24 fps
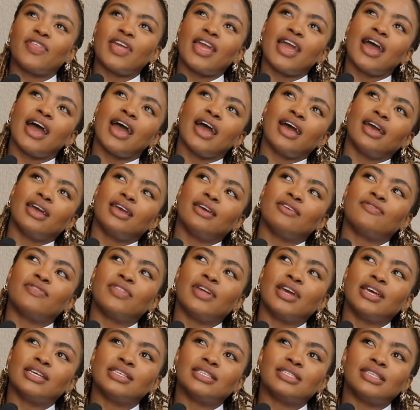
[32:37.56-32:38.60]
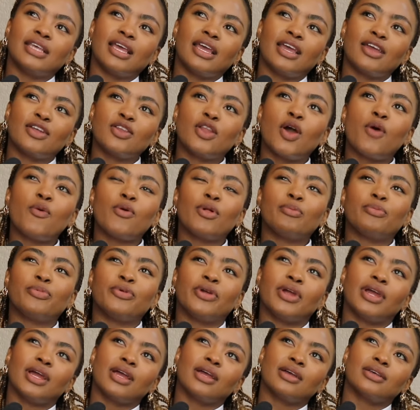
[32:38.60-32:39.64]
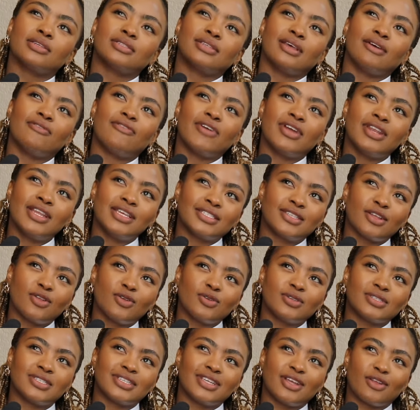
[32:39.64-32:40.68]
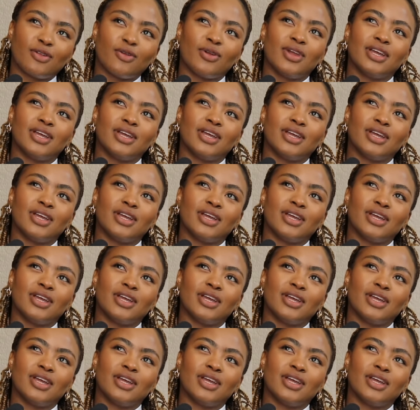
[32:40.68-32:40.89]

if, they are, if they are saying, no, we'll bring Savanna zero zero,